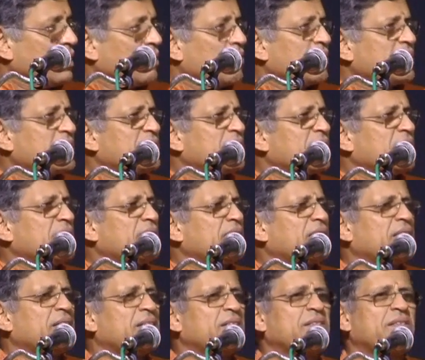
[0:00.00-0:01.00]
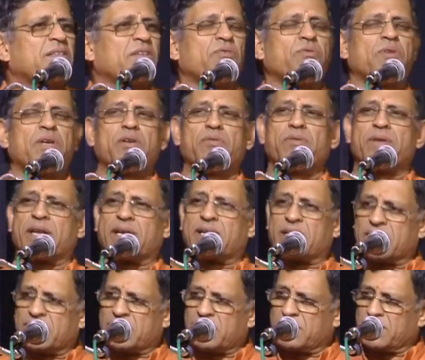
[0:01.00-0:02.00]
questioning is Thiruvalluvar a
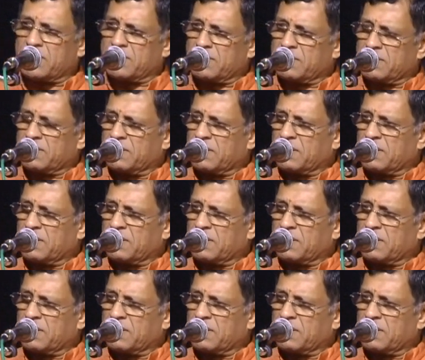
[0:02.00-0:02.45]
Christian.